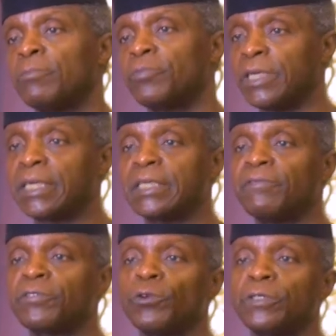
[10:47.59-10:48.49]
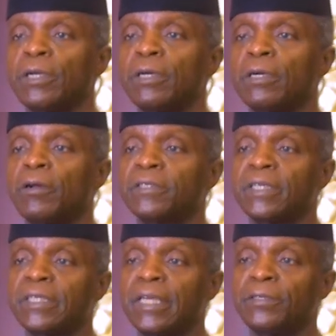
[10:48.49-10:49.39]
Predictive social
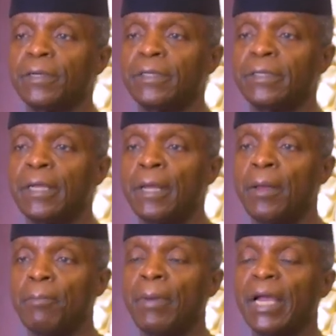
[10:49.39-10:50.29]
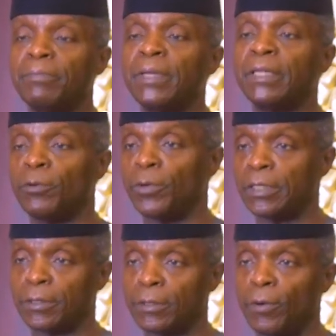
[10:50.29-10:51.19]
consultation might be the
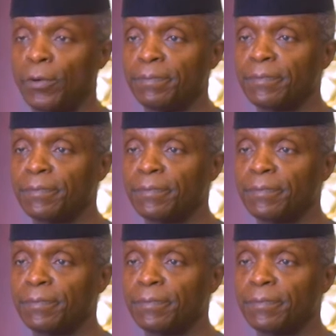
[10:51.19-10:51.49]
way to go.